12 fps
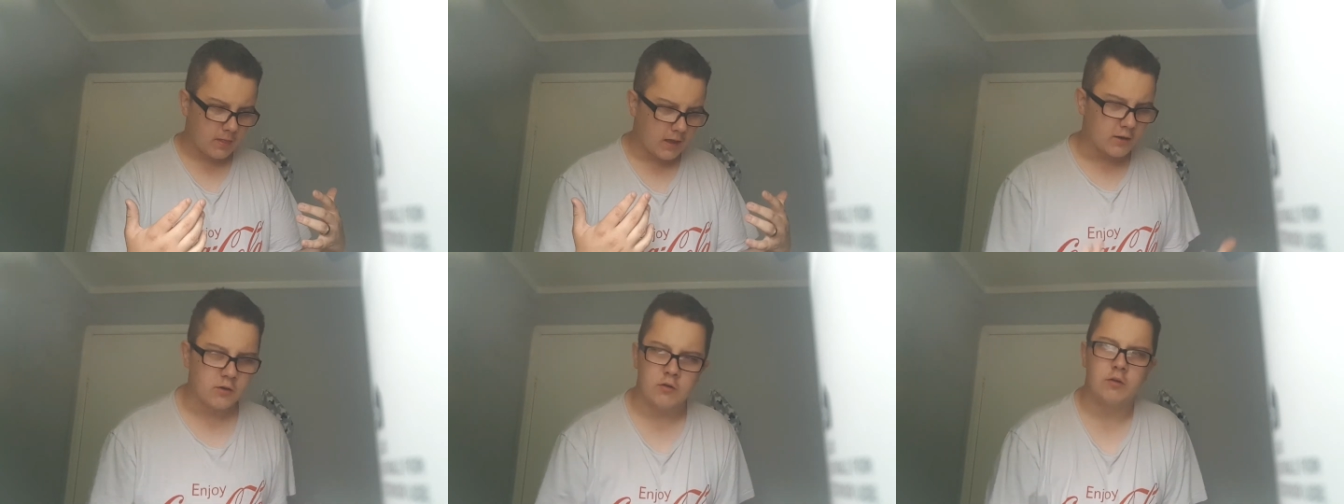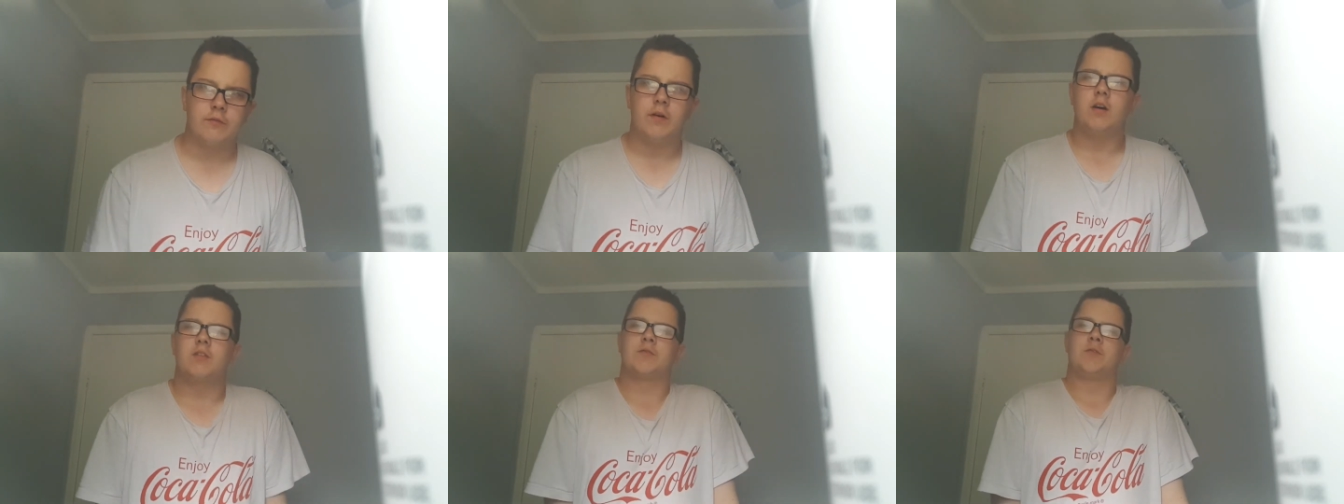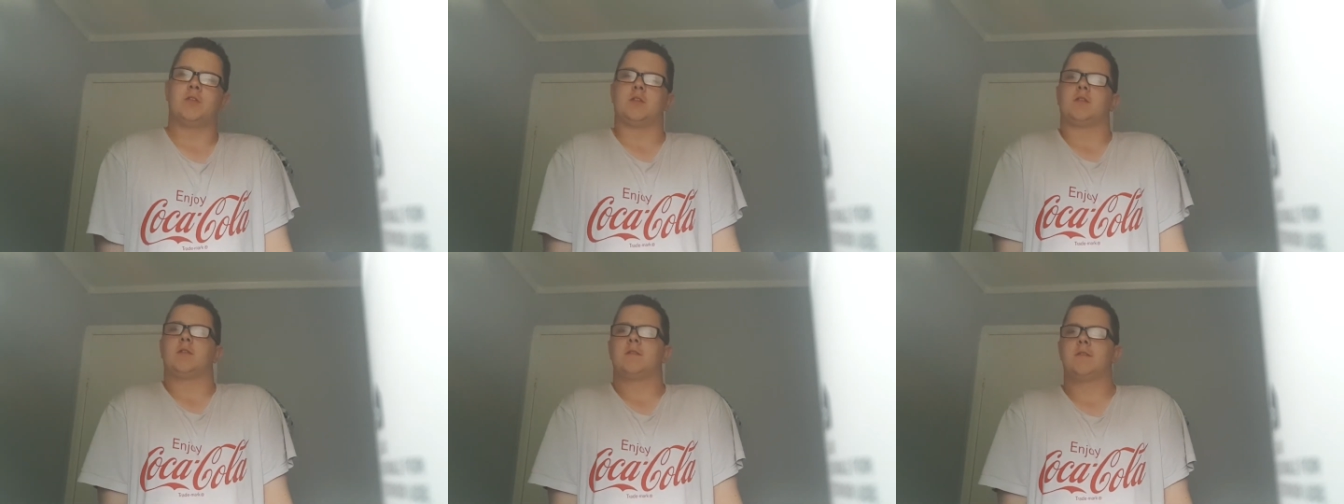I could have asked for.
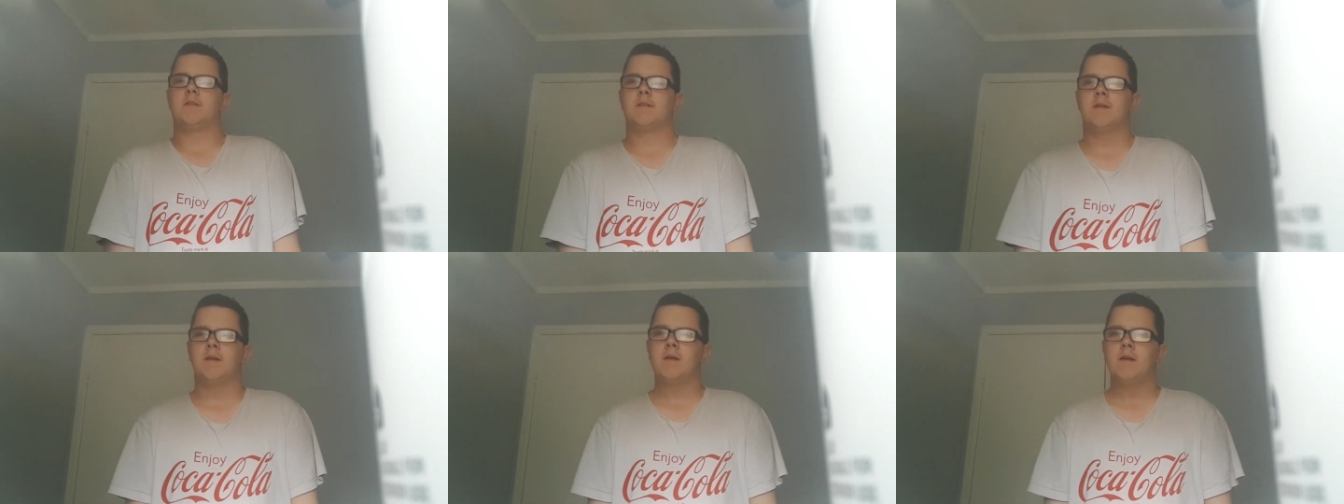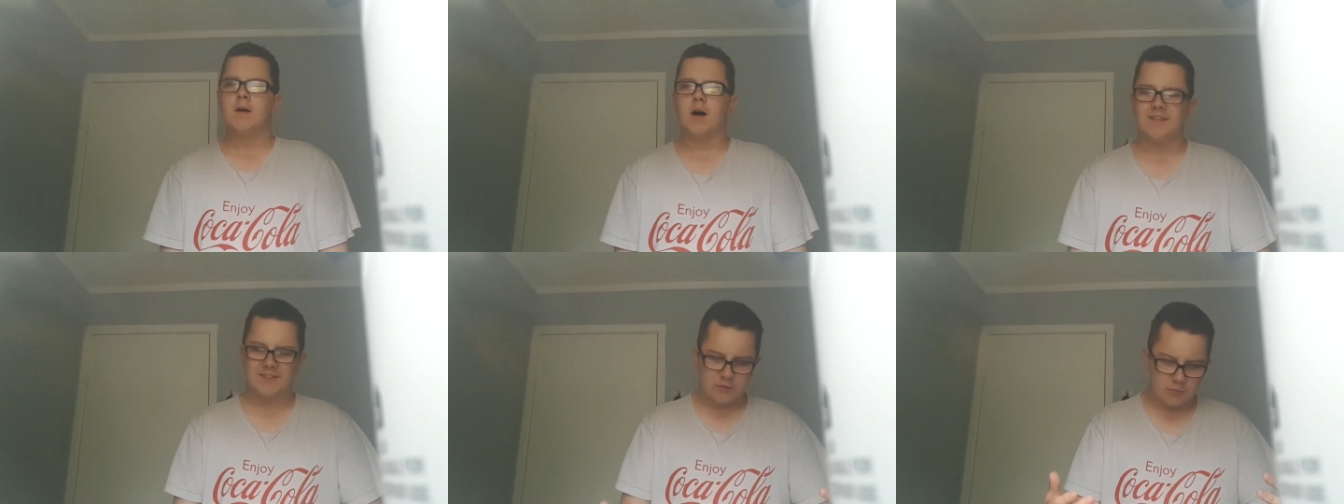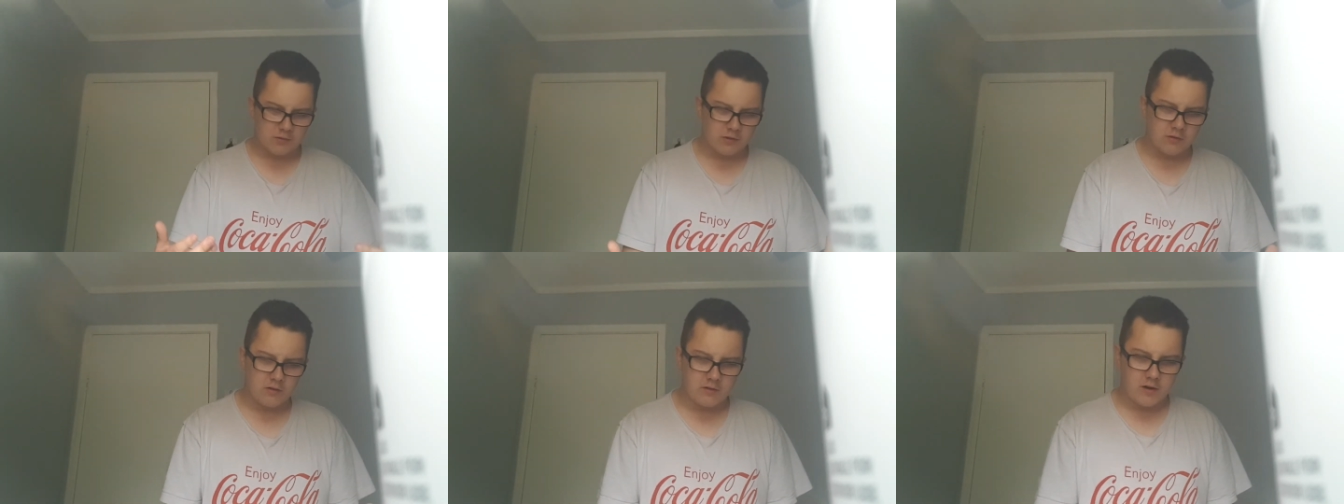I just
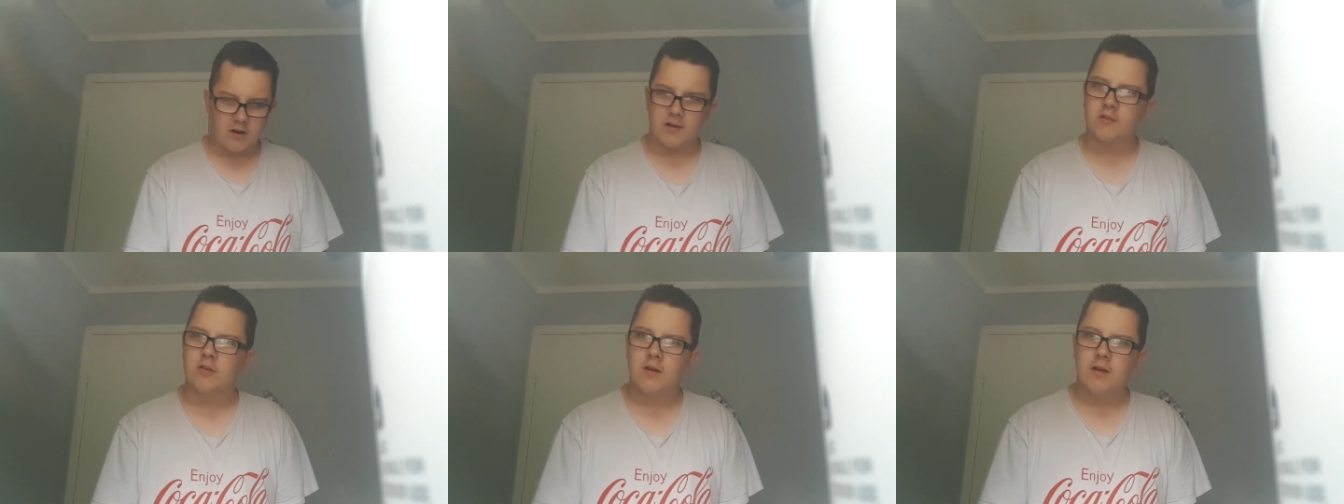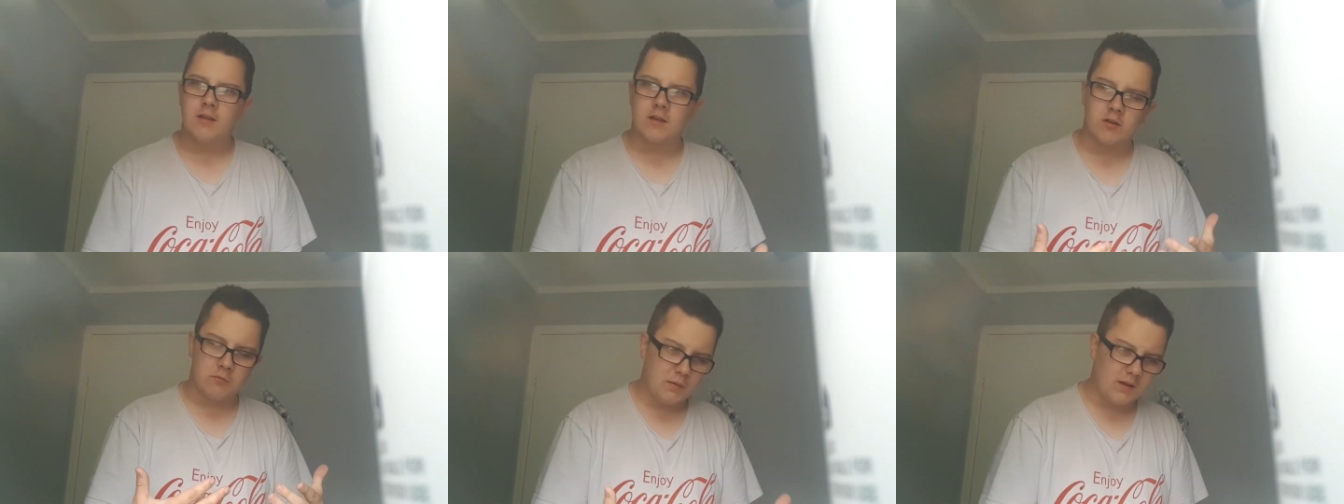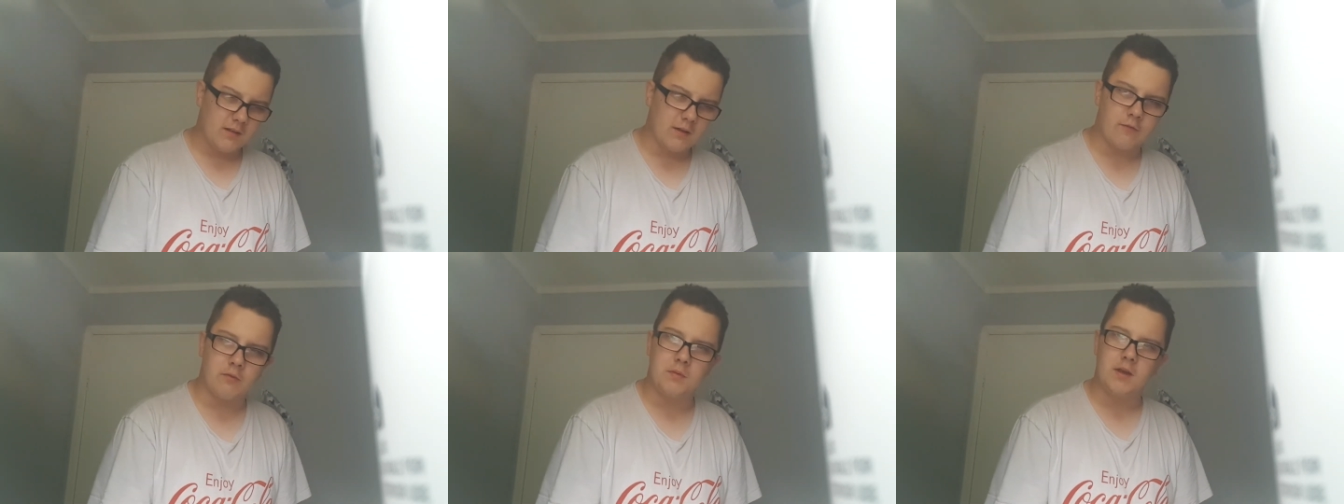wanted a dad that could be
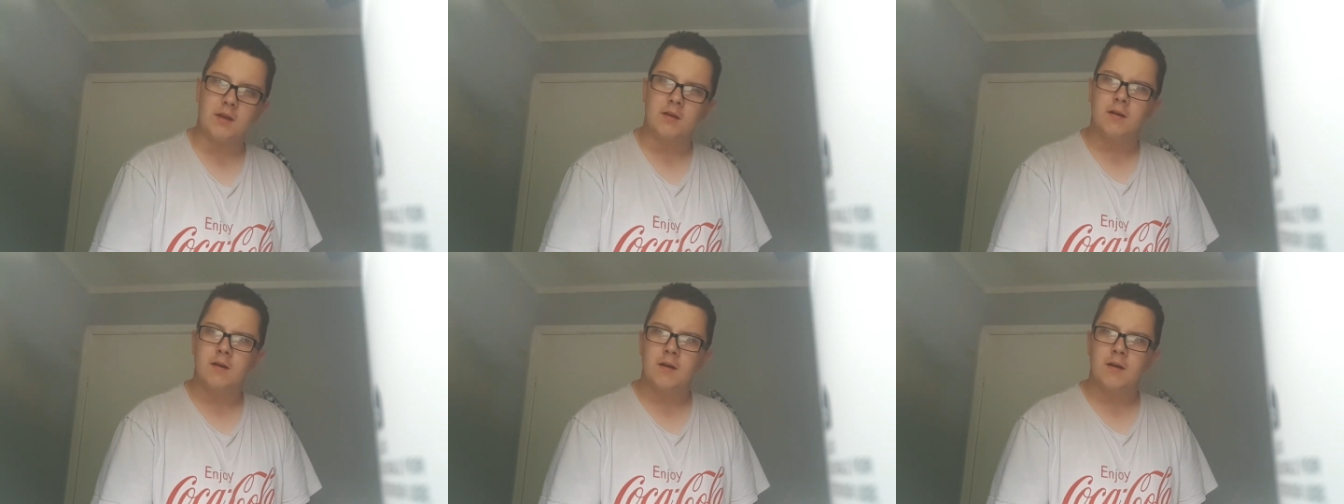there for me.